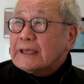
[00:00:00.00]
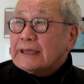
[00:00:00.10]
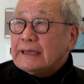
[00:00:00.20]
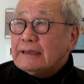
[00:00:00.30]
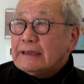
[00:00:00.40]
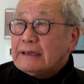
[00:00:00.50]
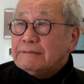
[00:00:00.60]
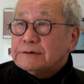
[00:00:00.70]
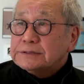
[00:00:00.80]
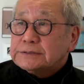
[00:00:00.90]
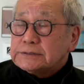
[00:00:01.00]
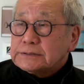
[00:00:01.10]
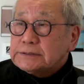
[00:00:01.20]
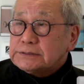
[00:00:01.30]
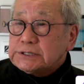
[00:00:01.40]
He, he was
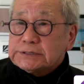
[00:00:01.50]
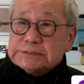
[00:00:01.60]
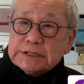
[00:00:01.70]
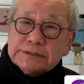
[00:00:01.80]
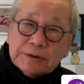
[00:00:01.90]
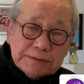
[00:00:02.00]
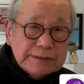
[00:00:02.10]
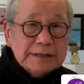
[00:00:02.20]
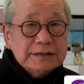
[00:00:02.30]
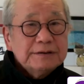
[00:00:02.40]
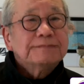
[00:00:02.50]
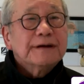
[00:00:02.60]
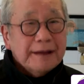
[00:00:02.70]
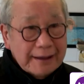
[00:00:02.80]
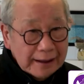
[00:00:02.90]
just a totally
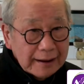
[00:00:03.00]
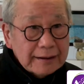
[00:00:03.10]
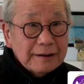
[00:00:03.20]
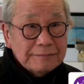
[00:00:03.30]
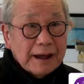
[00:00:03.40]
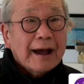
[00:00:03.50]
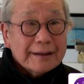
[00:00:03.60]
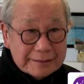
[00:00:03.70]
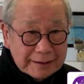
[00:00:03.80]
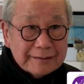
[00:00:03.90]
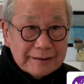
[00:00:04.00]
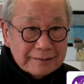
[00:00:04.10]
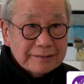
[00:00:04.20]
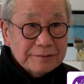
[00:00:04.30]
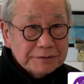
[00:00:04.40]
different kind of architect,
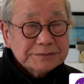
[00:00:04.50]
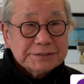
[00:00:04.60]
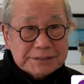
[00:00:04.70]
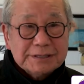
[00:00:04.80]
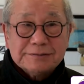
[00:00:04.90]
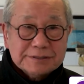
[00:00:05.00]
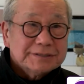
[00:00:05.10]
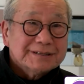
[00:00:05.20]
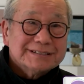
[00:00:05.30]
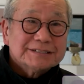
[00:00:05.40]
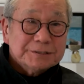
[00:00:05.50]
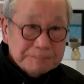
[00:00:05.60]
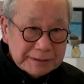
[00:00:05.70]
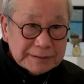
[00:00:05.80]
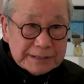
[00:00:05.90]
and he wasn't interested in just a
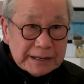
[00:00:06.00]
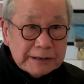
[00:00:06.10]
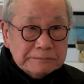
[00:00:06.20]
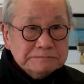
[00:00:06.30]
building.